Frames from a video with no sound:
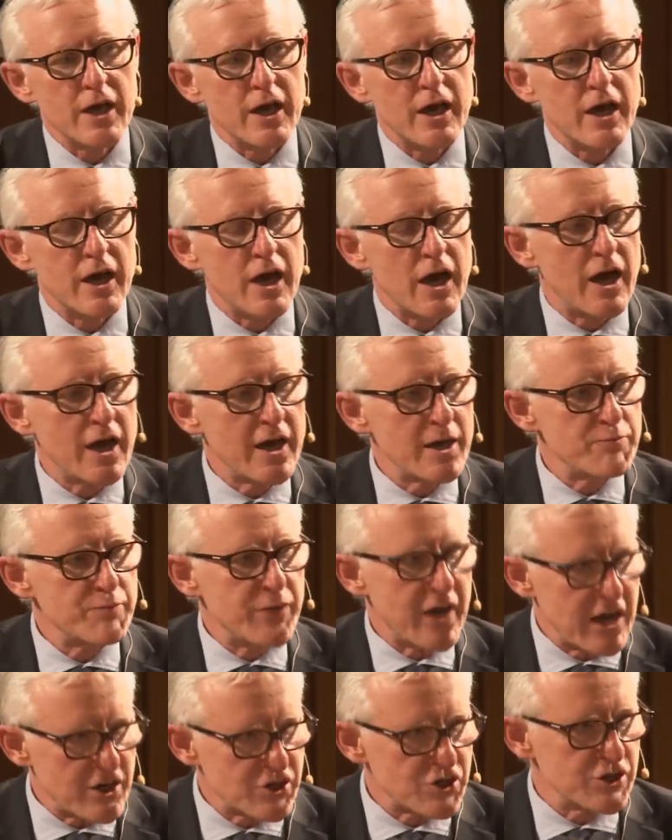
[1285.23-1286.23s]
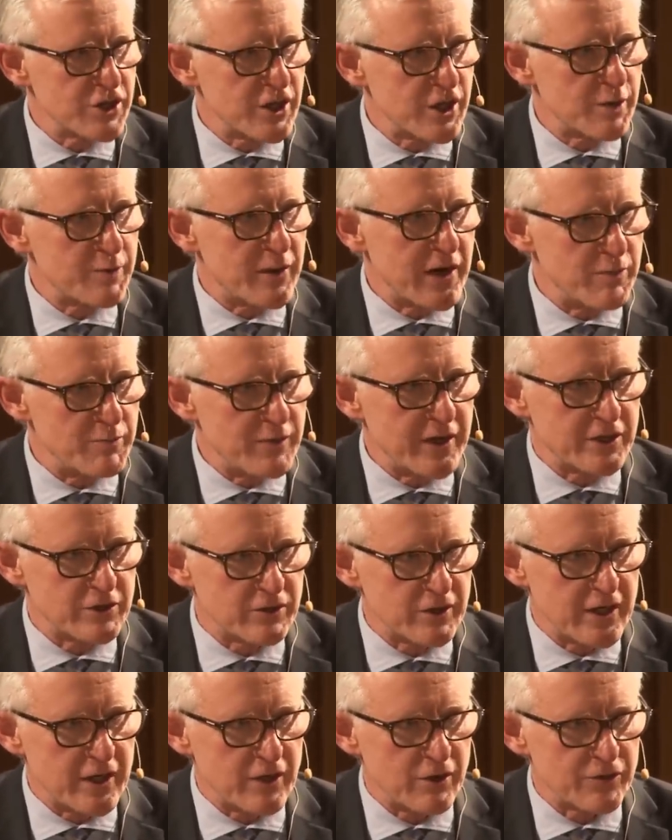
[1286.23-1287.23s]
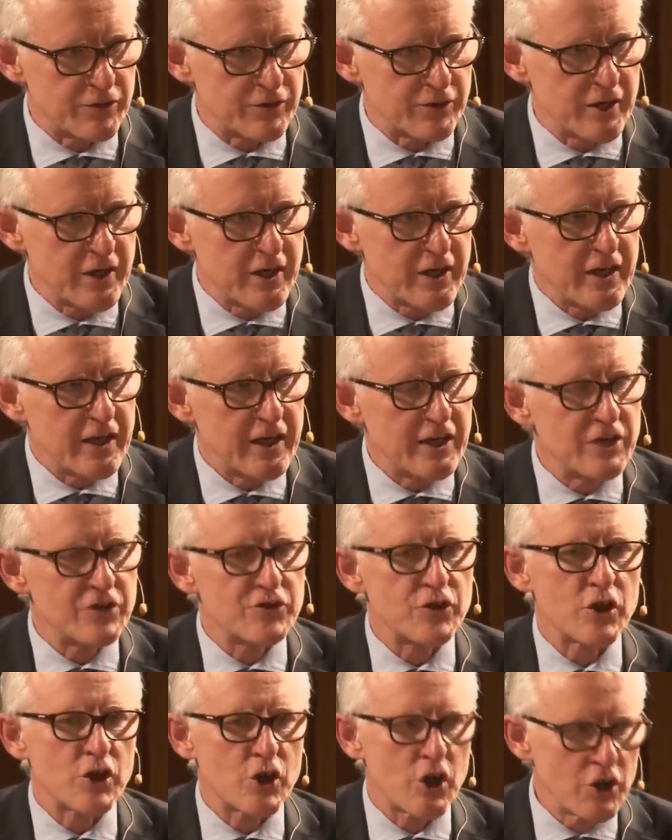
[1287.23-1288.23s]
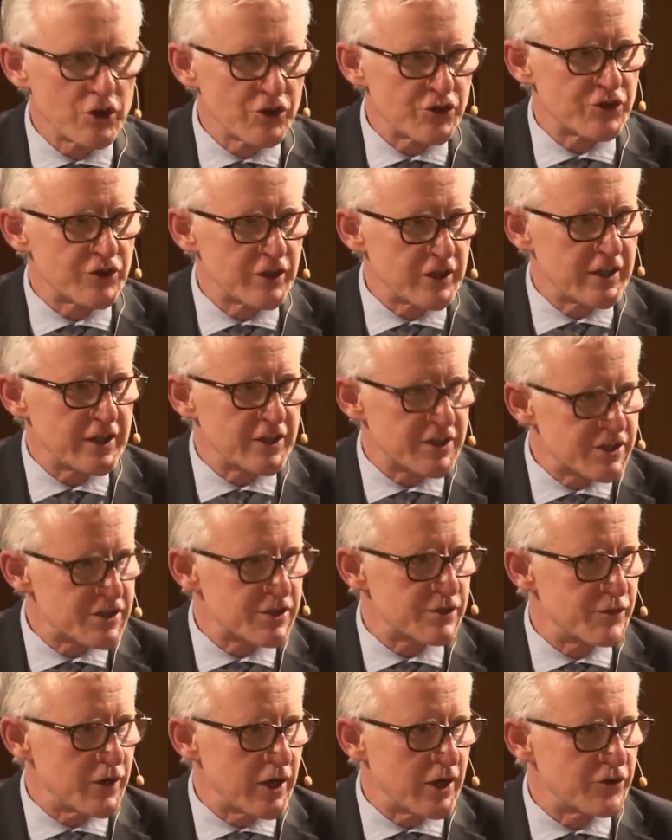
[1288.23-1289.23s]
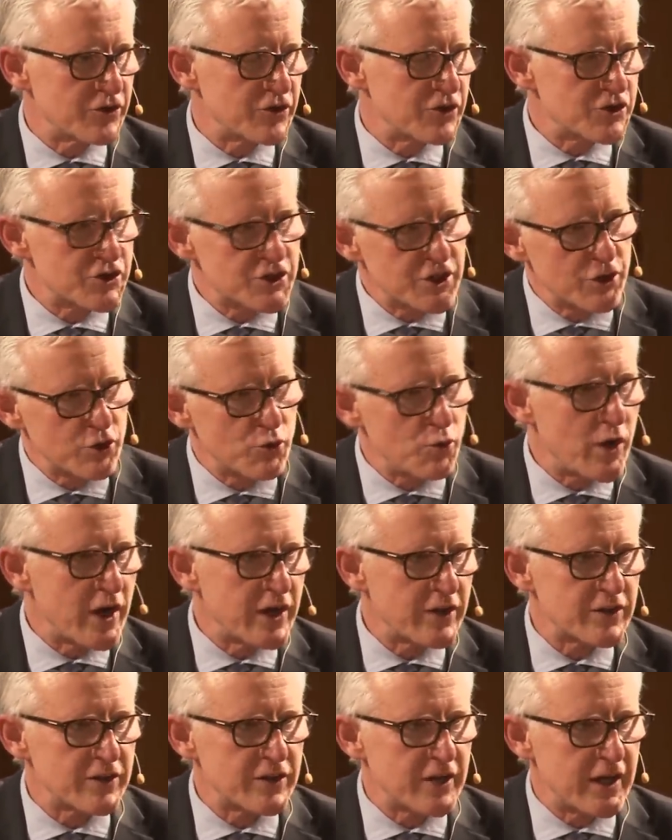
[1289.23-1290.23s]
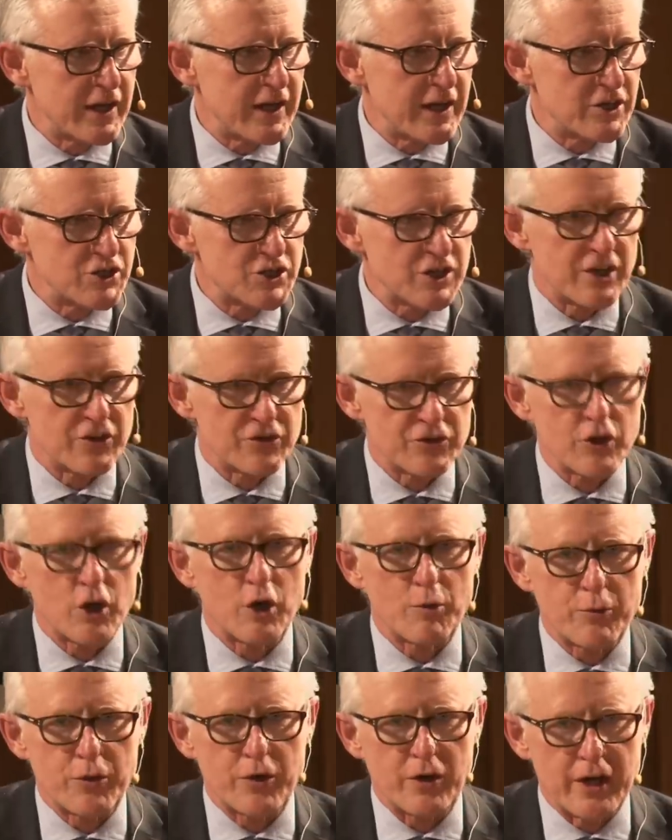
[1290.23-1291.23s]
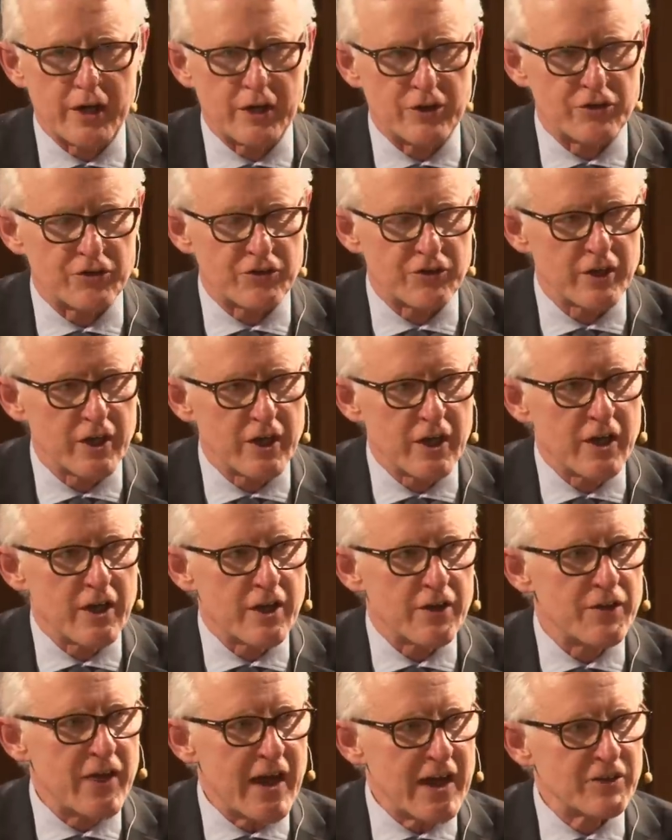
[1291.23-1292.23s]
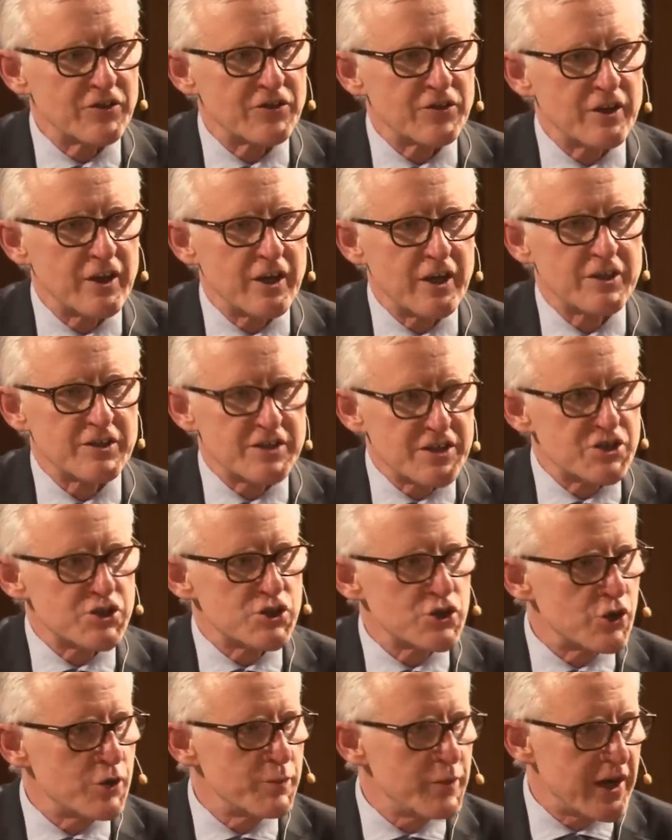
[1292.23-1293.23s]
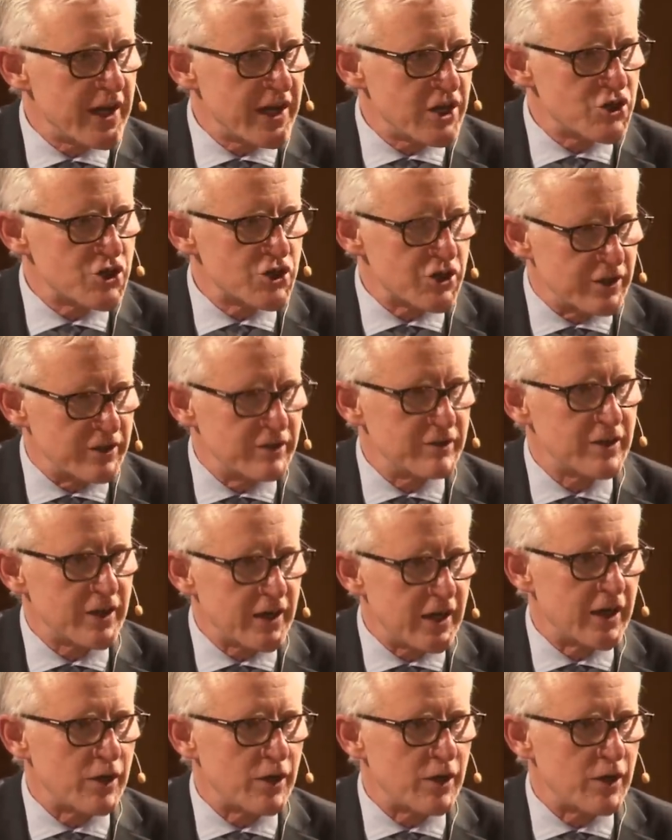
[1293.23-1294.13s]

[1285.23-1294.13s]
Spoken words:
I am passionate about mental health. It is constantly disadvantaged in the way that the NHS operates. That discrimination,